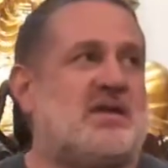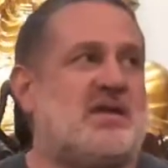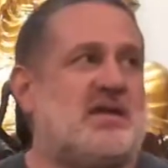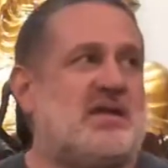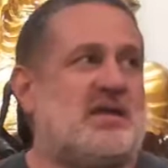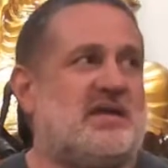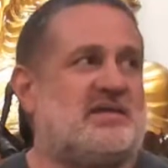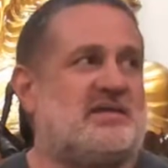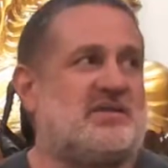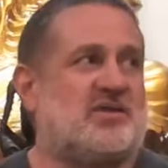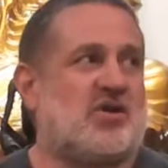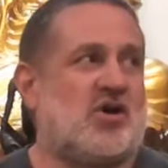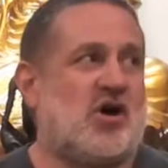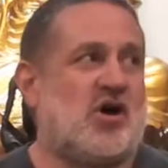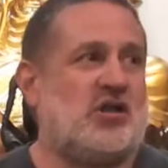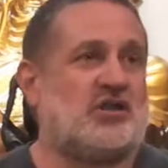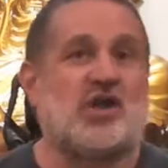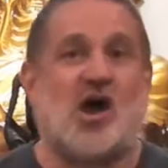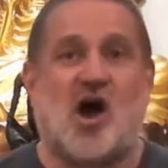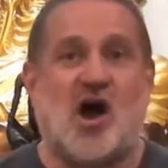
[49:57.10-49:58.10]
is
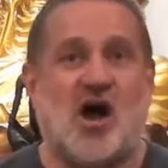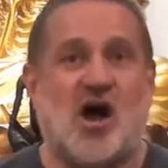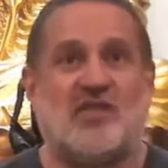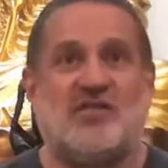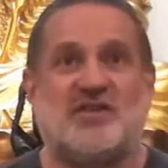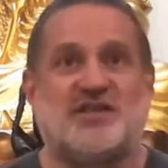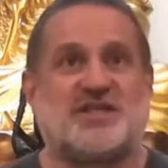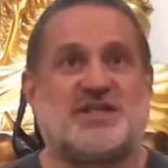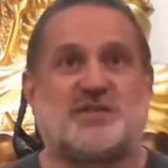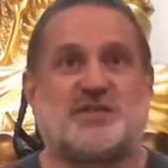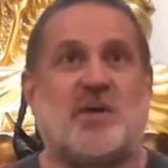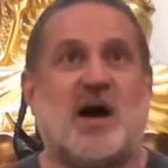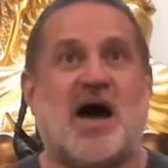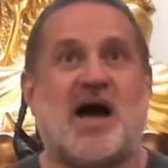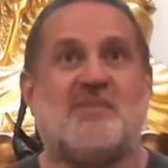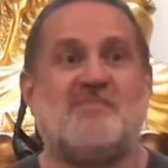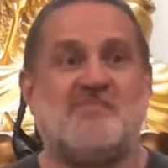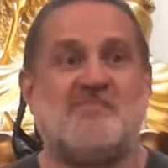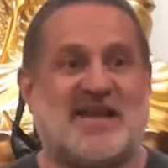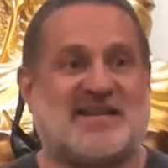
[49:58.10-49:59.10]
called on the
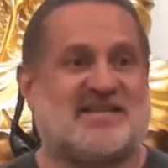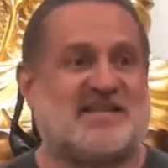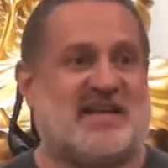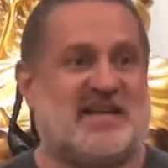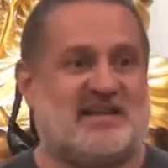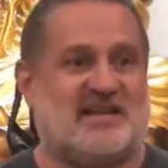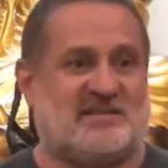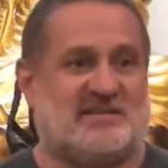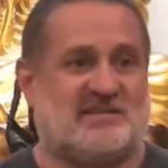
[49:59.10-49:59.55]
spot metta.